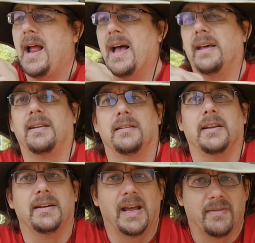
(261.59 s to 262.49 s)
And
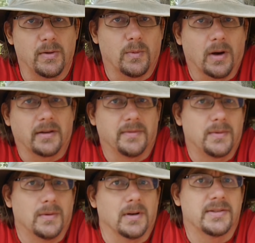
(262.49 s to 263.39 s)
it never worked, of
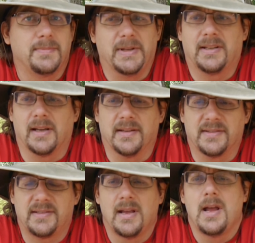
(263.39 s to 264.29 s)
course,
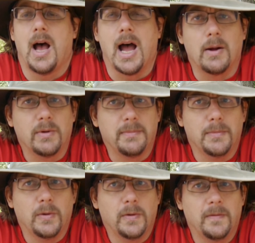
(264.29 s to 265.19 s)
because I would
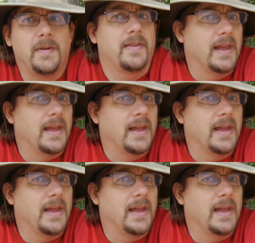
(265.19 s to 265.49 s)
move,